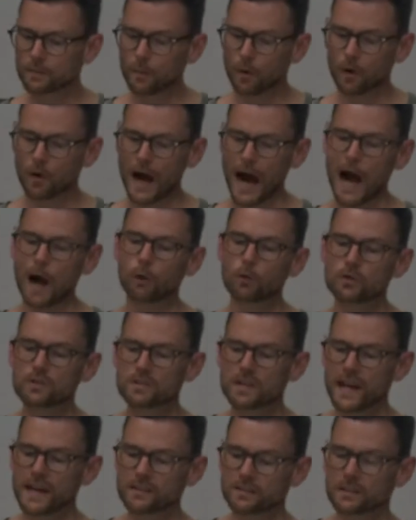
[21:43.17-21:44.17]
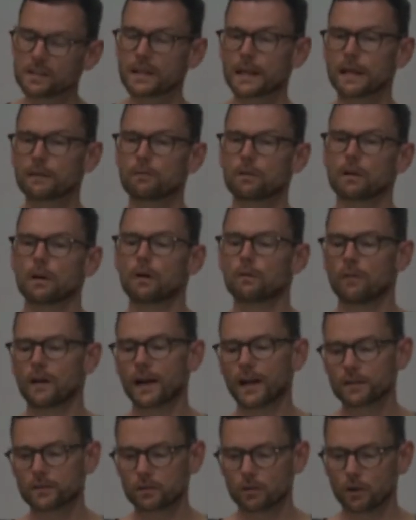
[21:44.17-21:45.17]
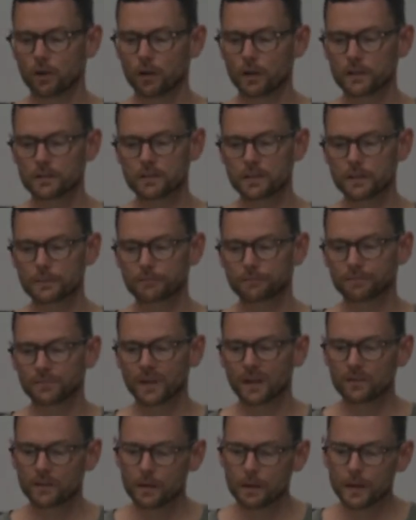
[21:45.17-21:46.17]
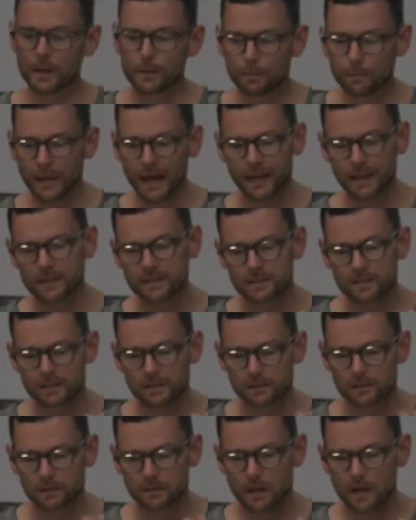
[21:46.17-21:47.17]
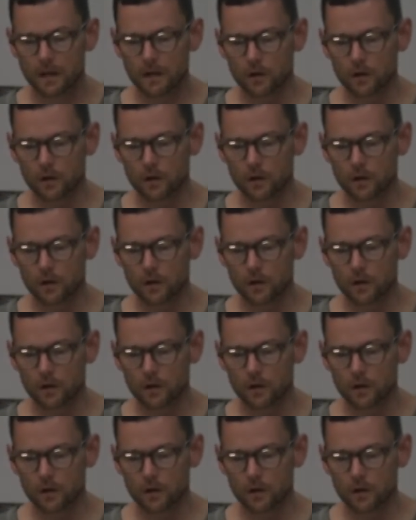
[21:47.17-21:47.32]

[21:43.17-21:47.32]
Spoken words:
more outdated level of ideology the imbalances,